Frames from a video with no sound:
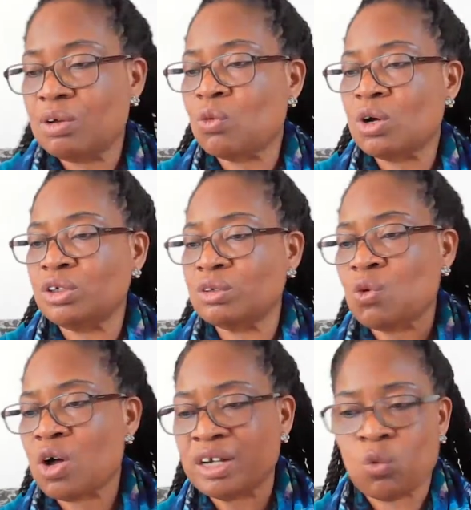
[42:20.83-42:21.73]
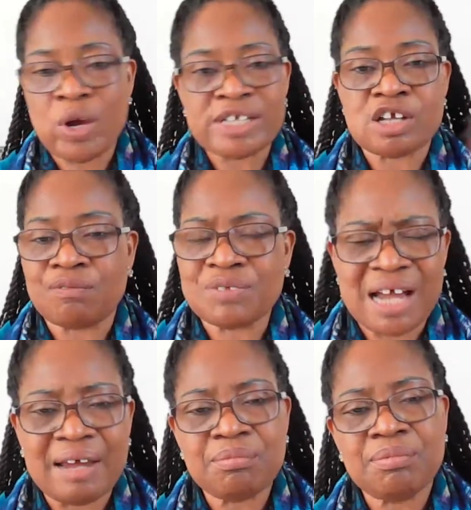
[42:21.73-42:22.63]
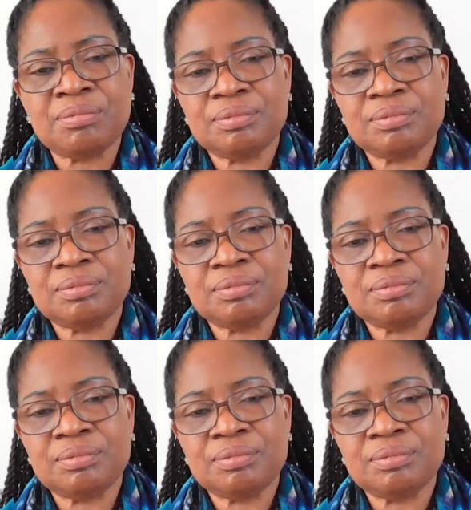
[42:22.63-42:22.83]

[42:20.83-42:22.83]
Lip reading: What a waste of time.